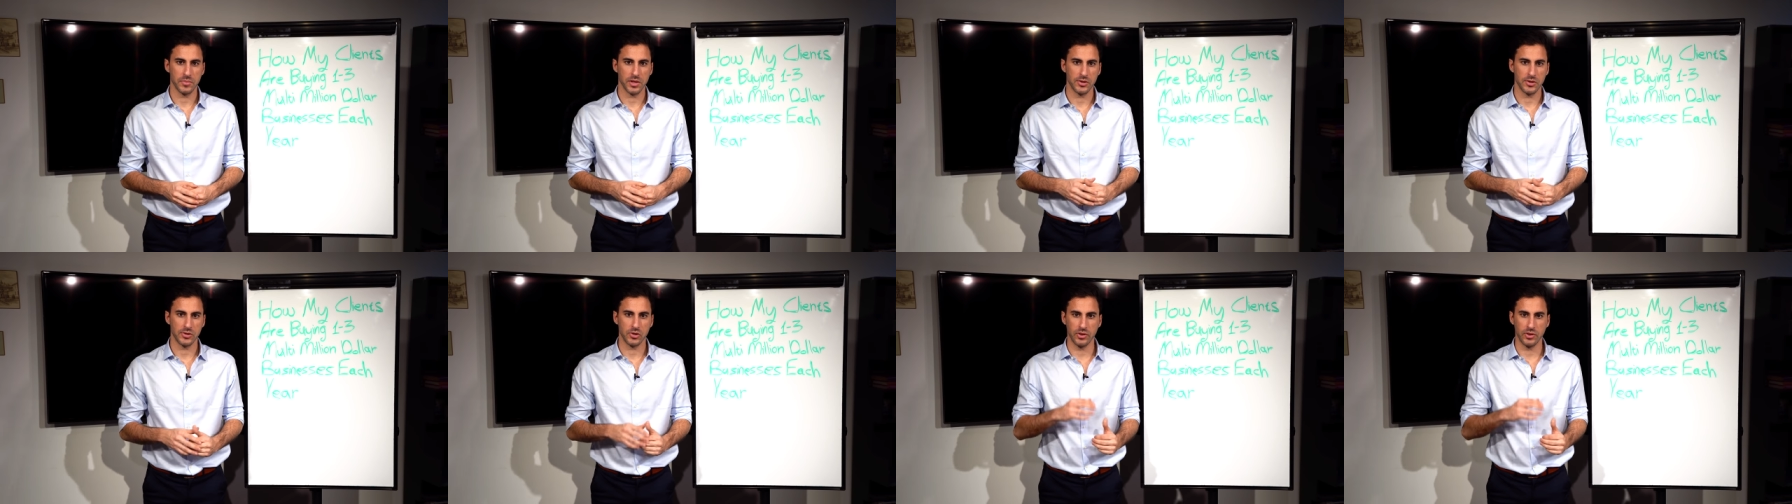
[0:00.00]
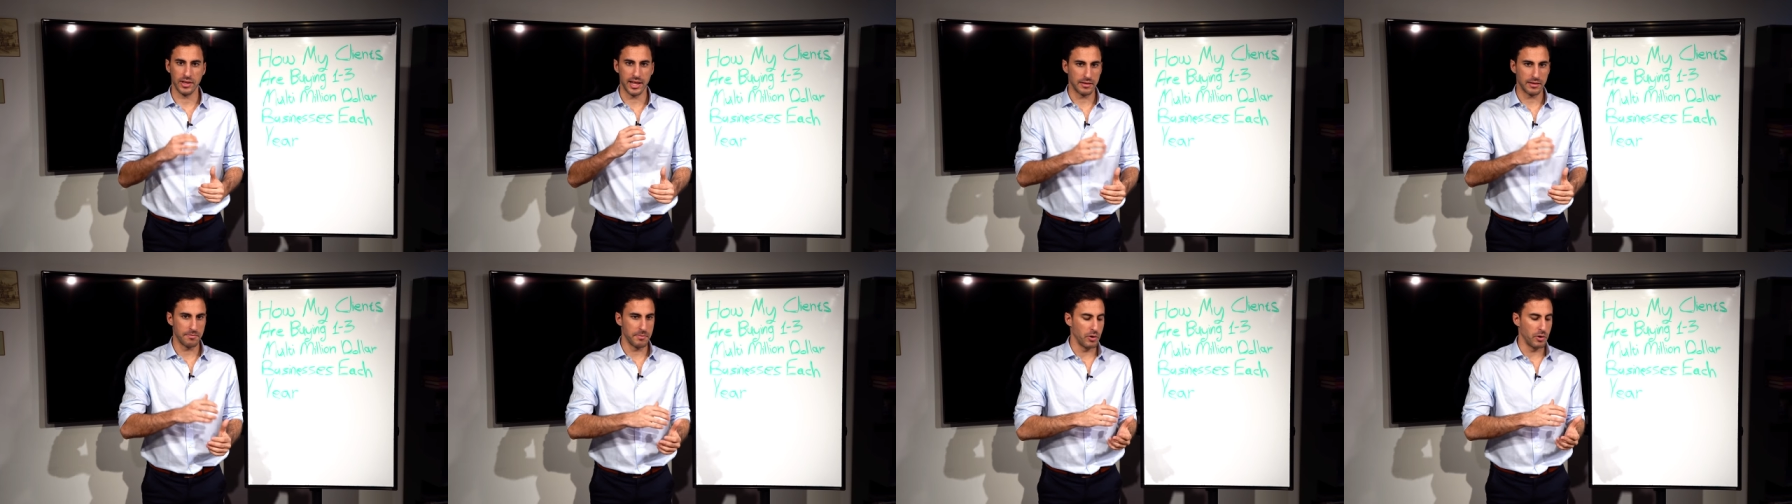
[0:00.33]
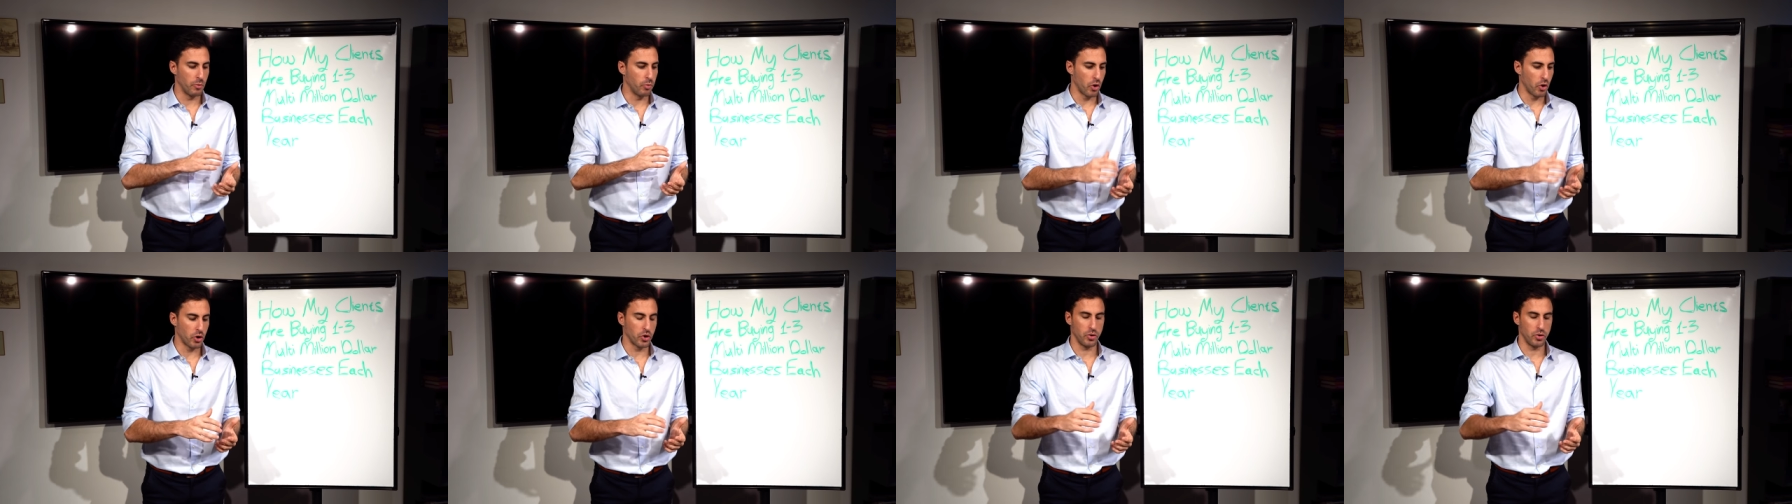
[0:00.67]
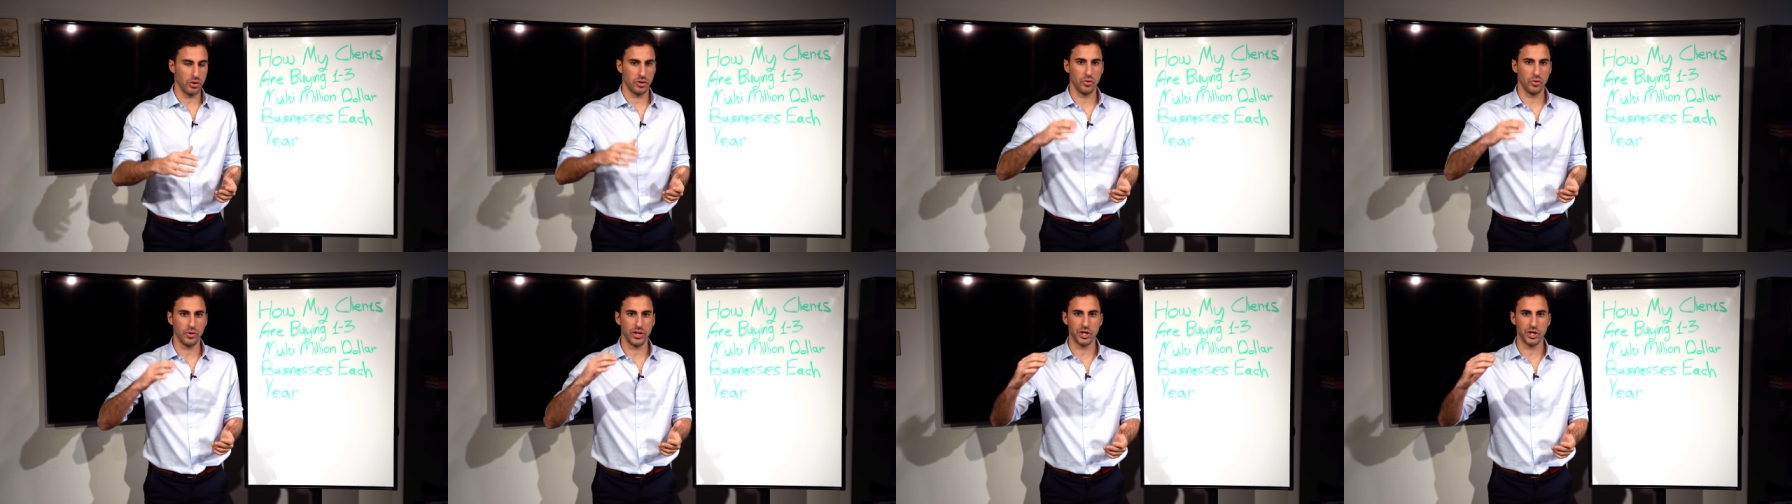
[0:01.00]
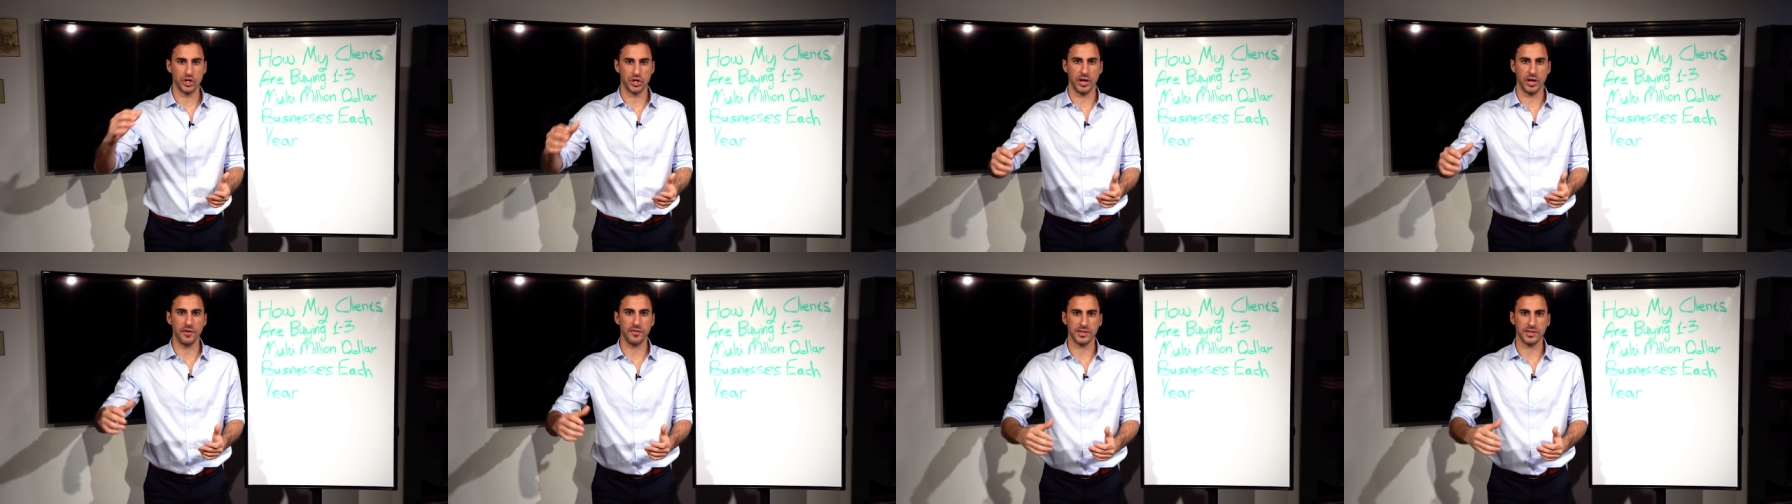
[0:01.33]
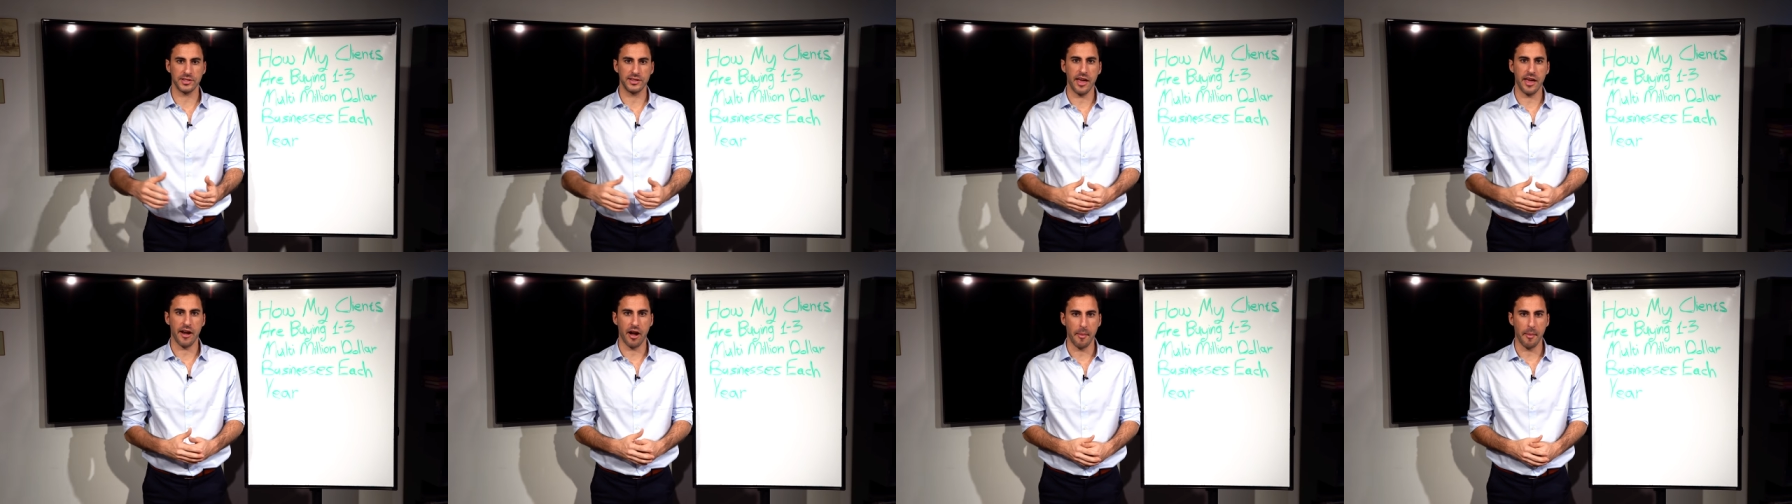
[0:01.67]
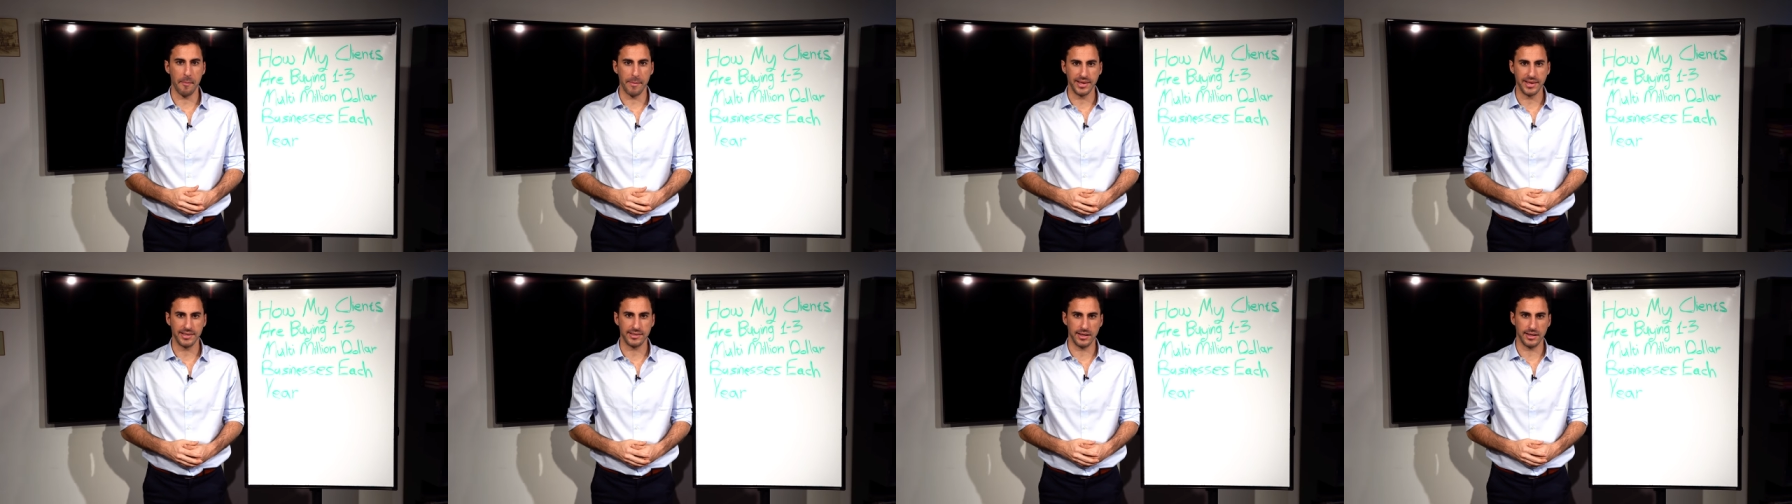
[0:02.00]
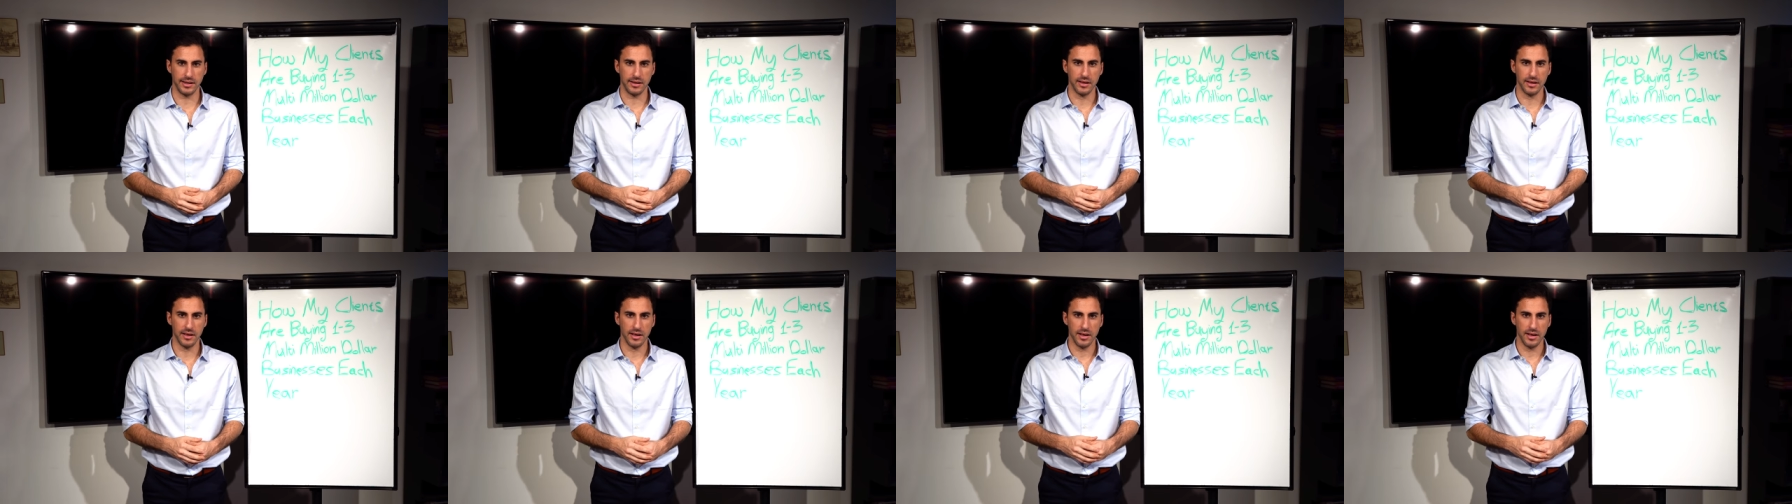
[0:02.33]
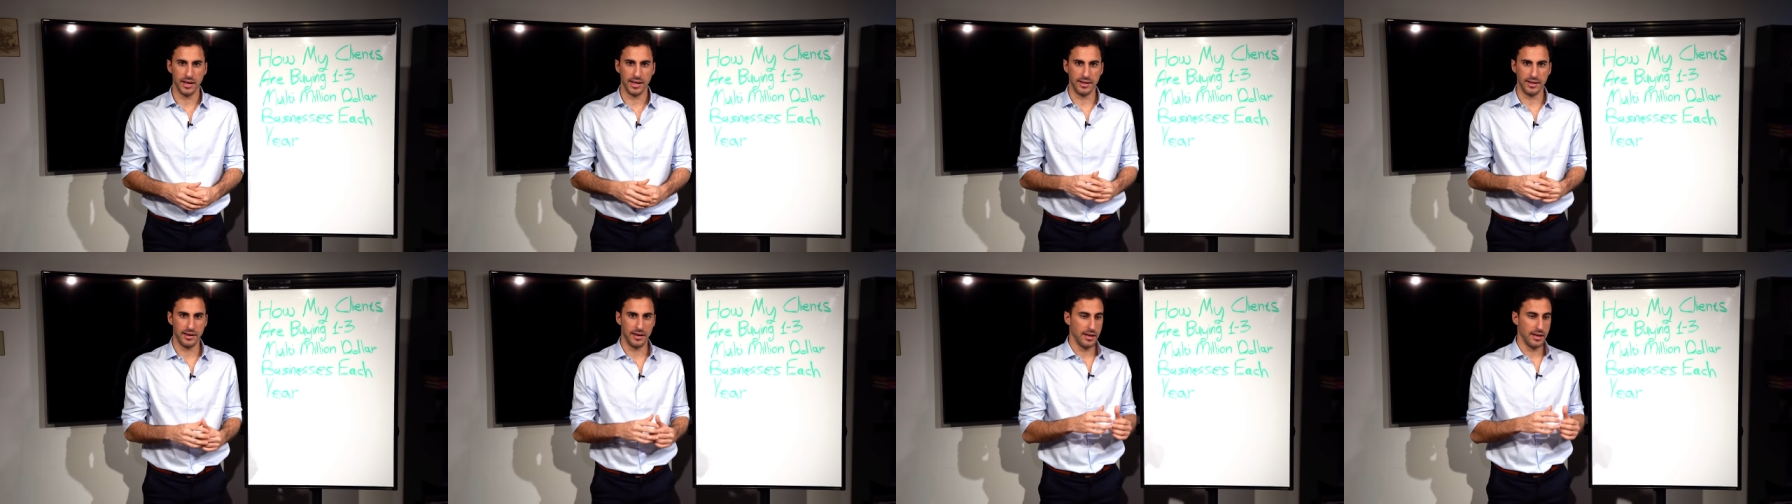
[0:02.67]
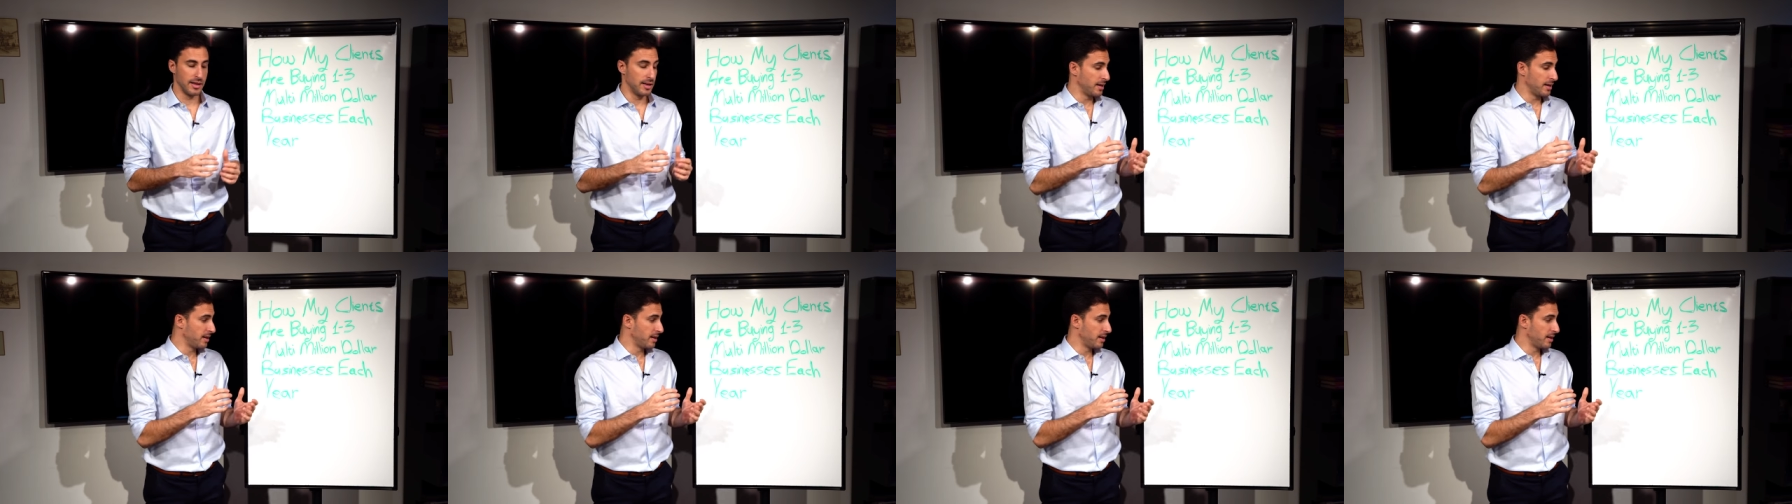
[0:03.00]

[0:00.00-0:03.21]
So let me walk you through the shifts that are missing in,